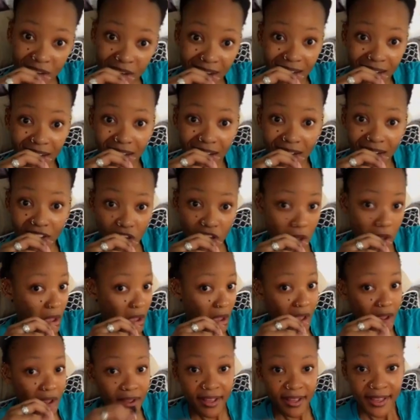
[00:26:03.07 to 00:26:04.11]
Cause
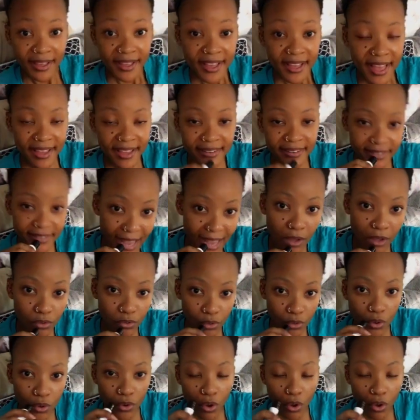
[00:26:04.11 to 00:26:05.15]

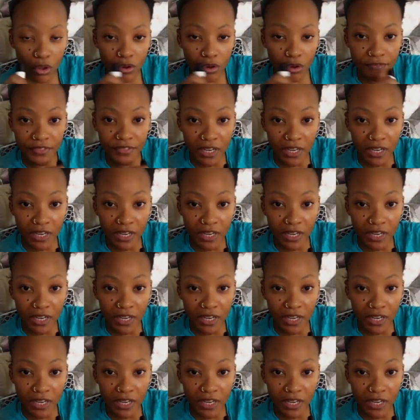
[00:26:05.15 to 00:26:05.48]
everybody else